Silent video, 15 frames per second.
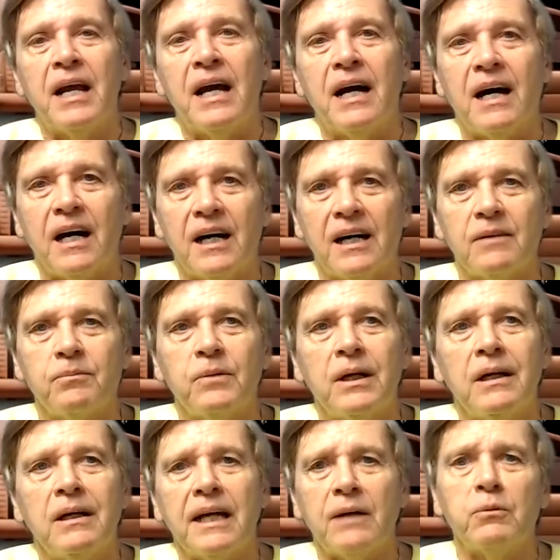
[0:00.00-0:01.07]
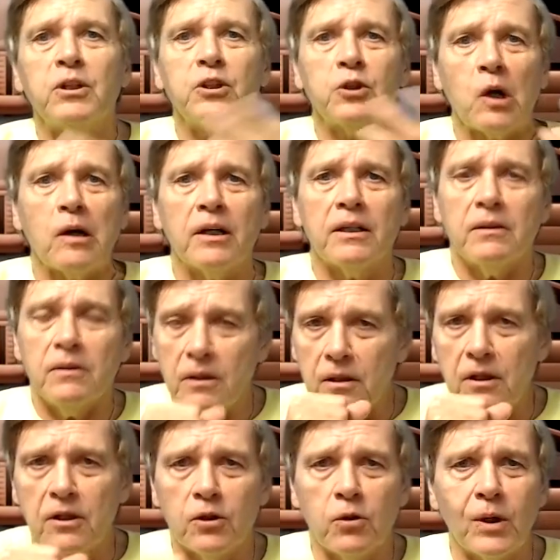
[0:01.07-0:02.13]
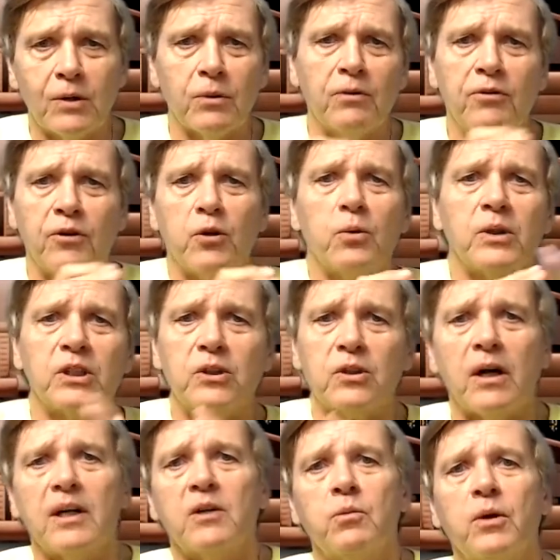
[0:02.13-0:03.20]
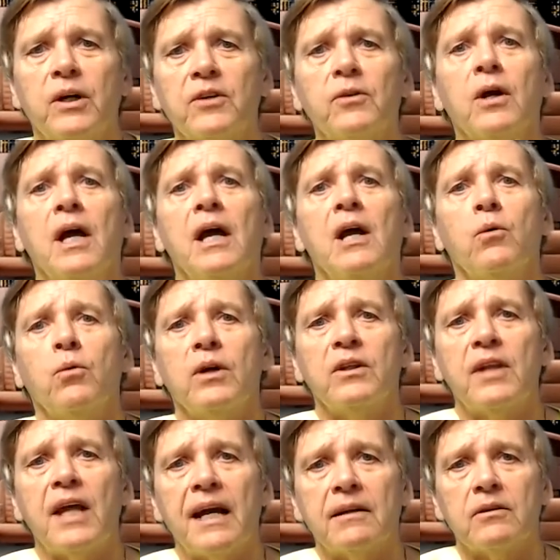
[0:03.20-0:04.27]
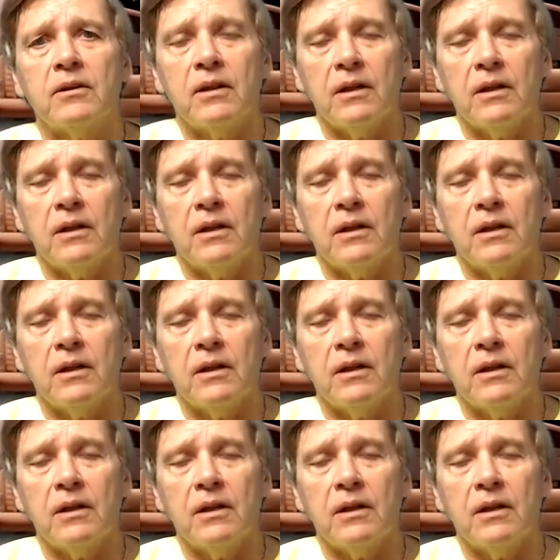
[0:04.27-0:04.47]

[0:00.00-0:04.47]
And we started, quick review, we started with when that